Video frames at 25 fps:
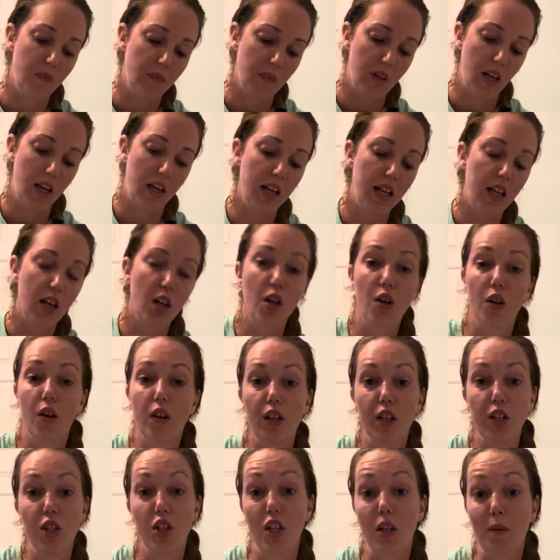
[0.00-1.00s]

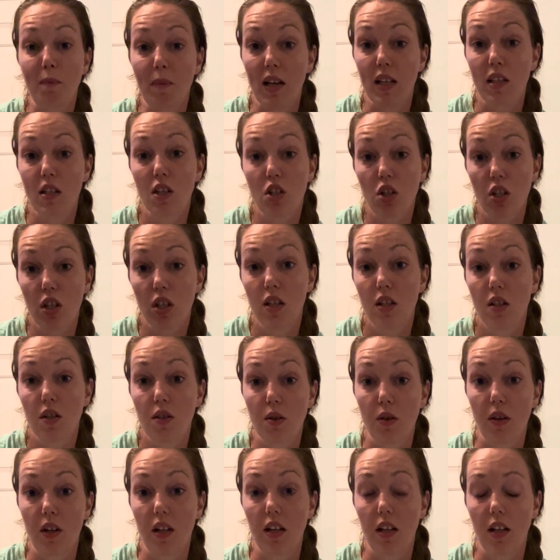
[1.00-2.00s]
encouraging messages
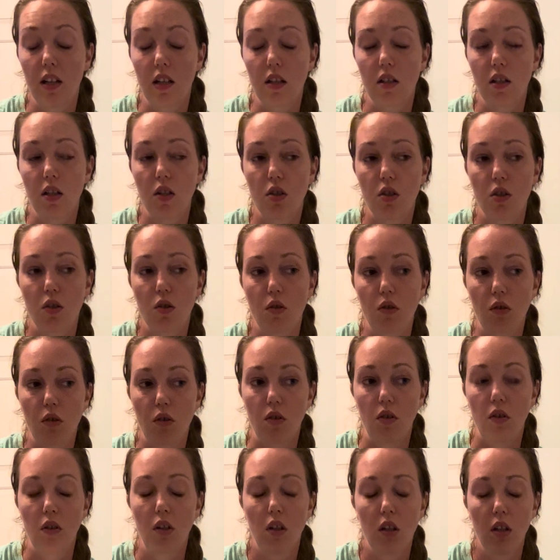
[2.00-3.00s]
or any additional